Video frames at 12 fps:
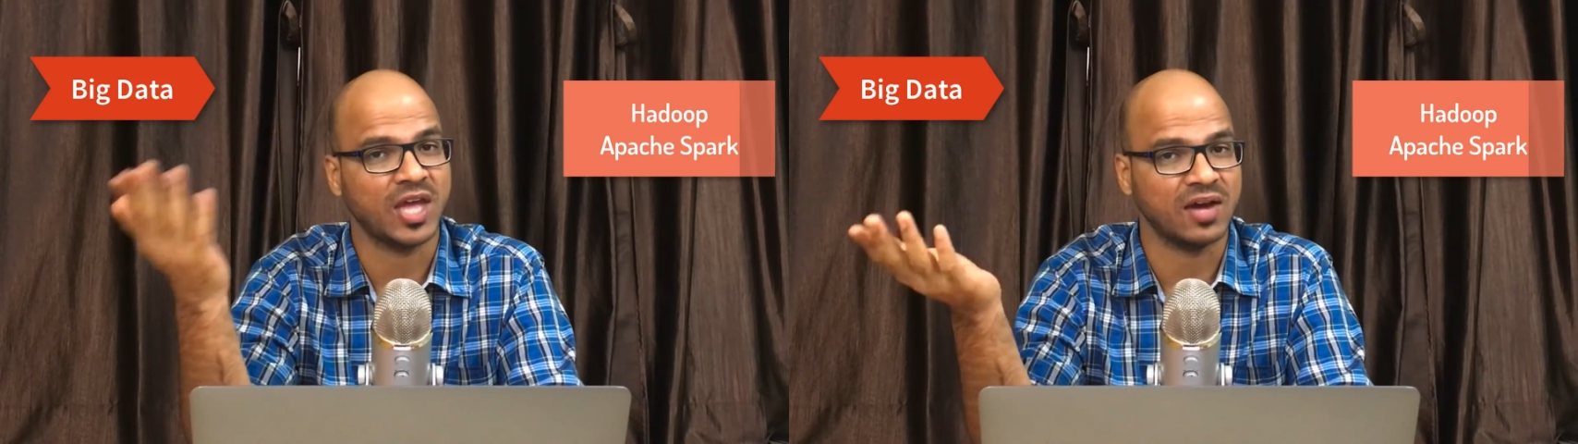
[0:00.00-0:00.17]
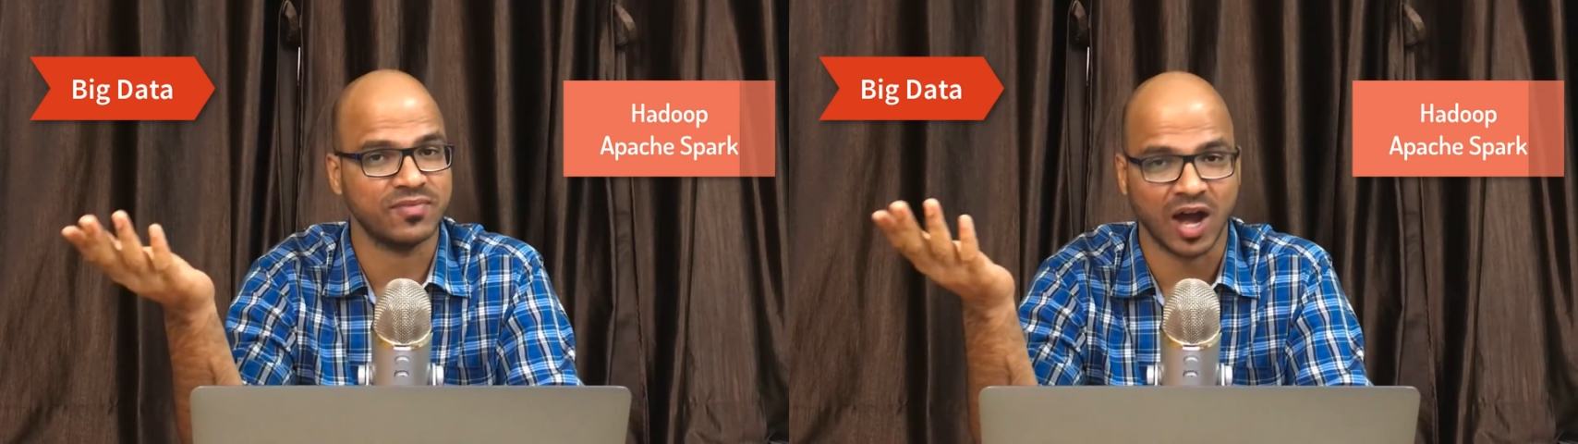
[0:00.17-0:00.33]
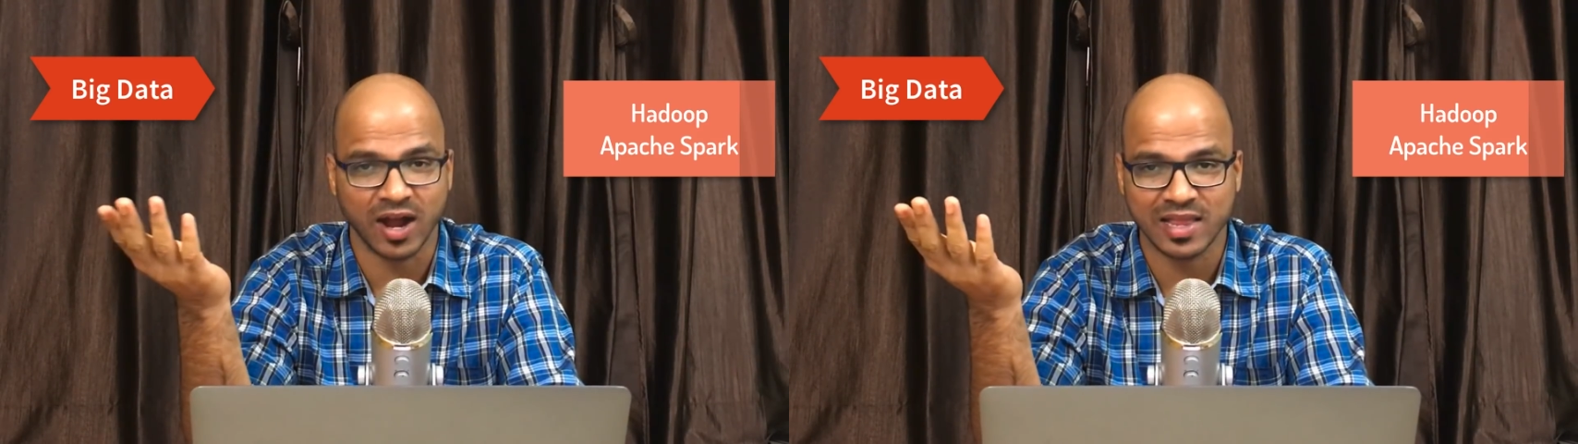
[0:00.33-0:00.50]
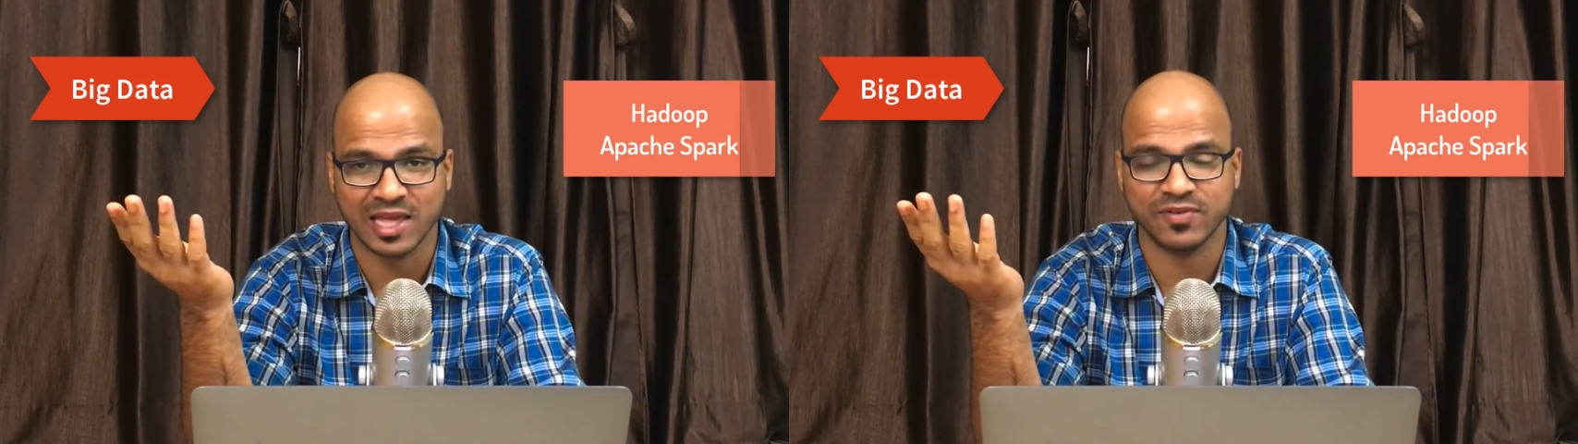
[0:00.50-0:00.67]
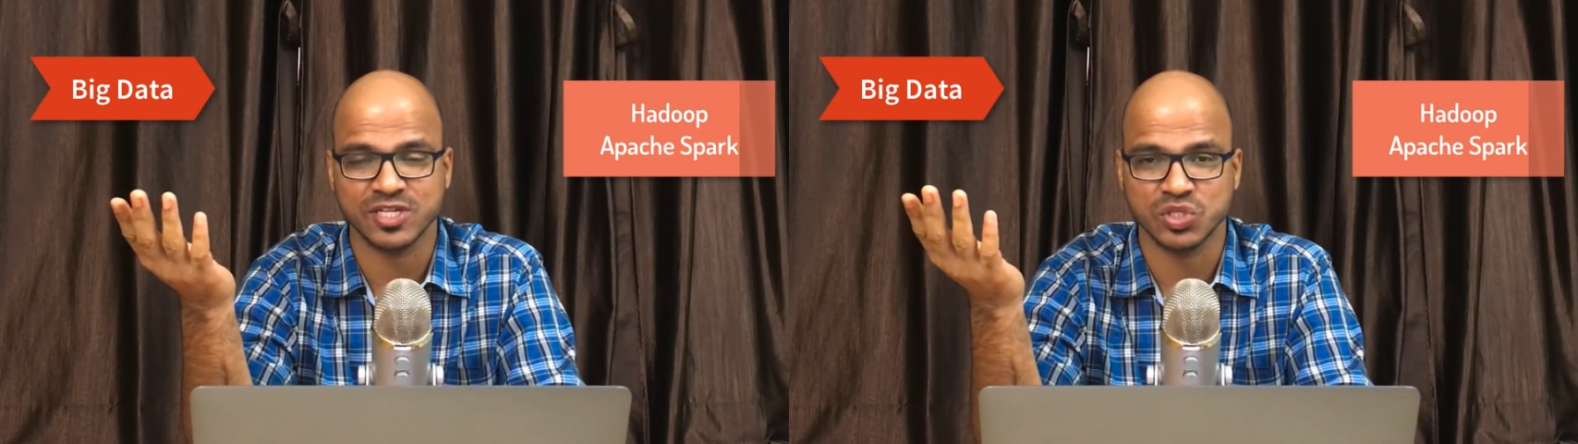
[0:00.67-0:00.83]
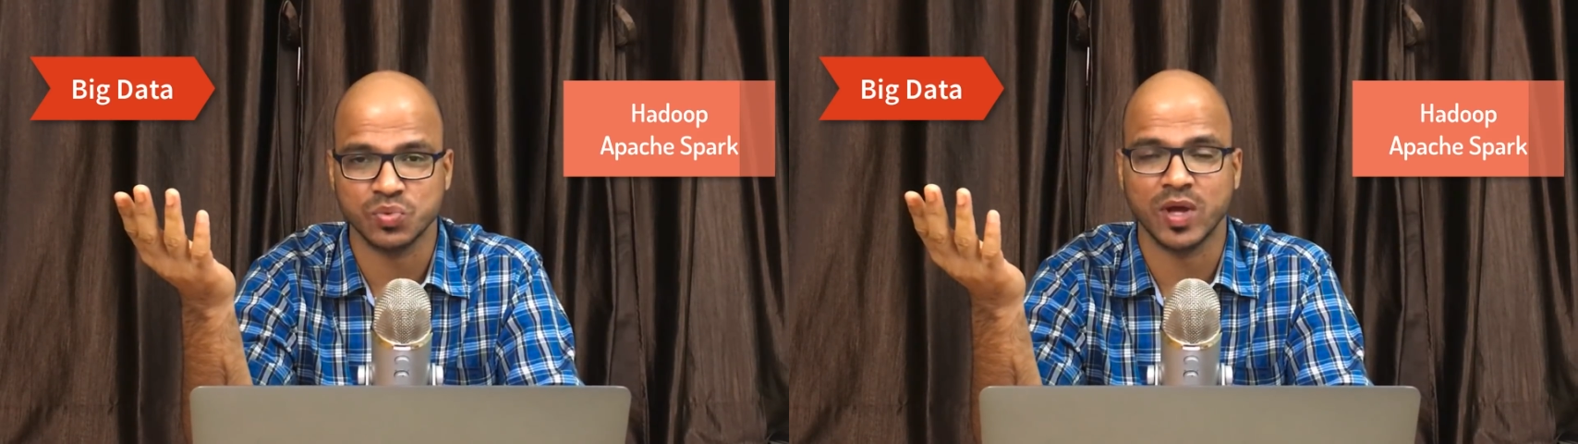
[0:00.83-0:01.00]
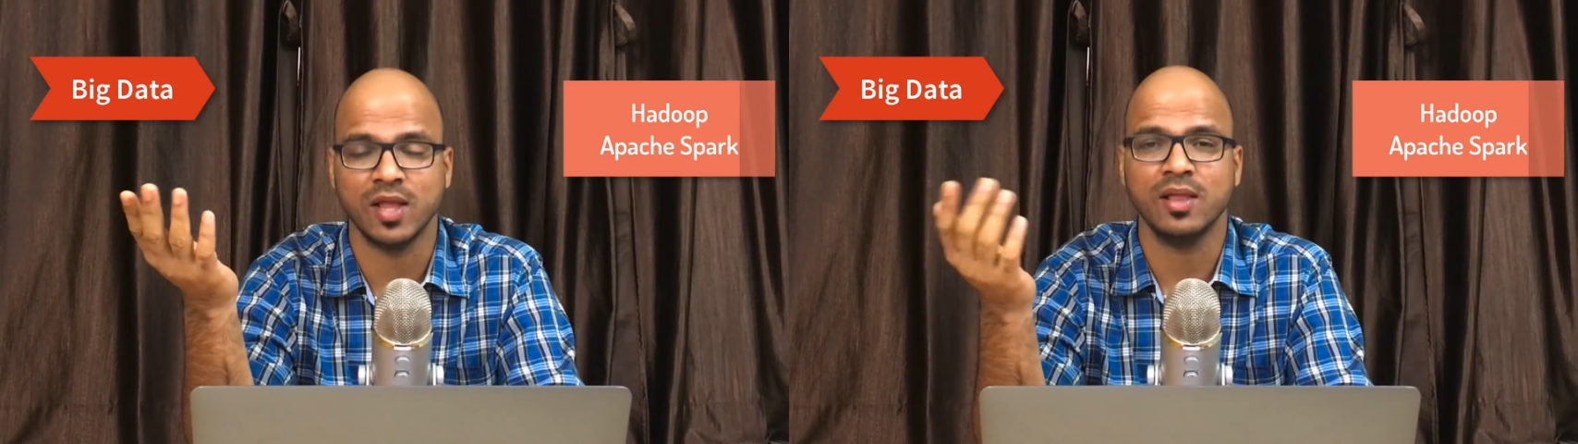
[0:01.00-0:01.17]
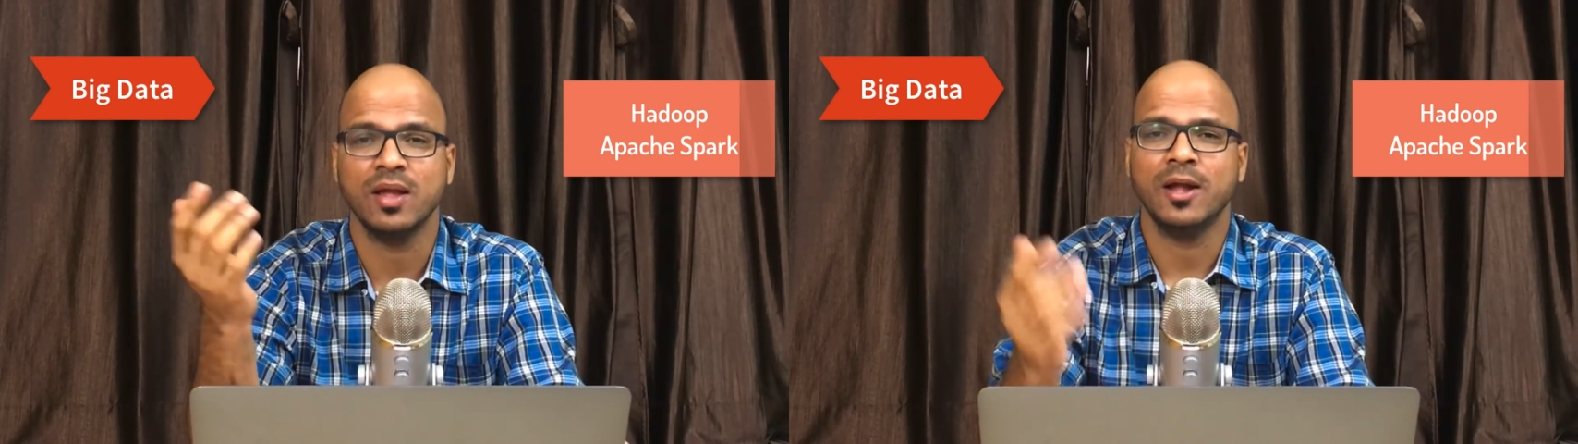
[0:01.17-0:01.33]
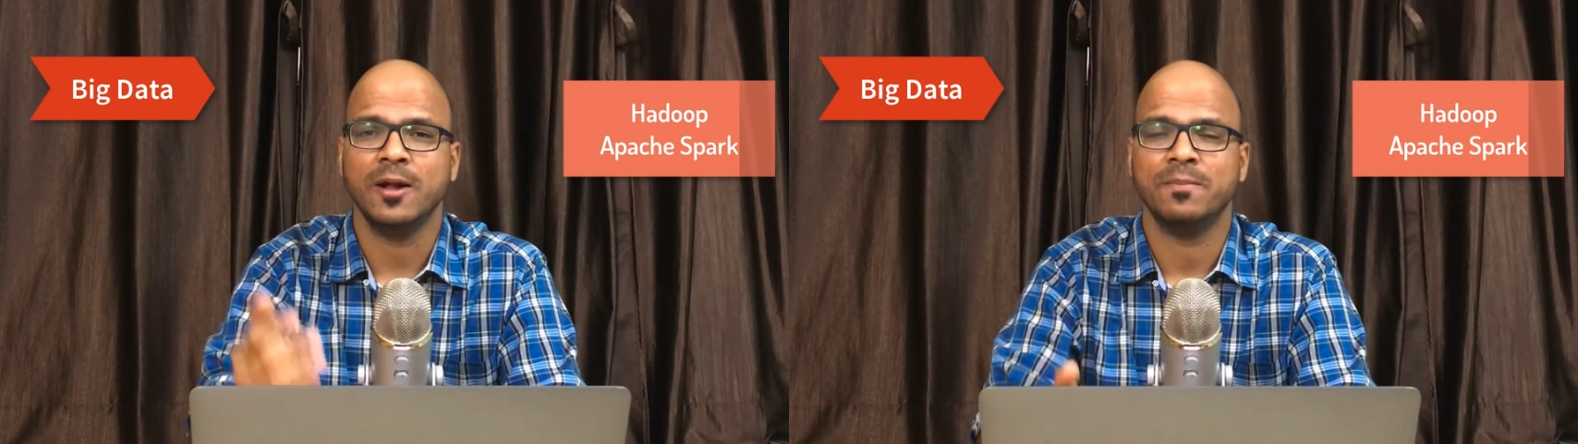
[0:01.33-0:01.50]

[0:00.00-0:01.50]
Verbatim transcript: we have R language as well.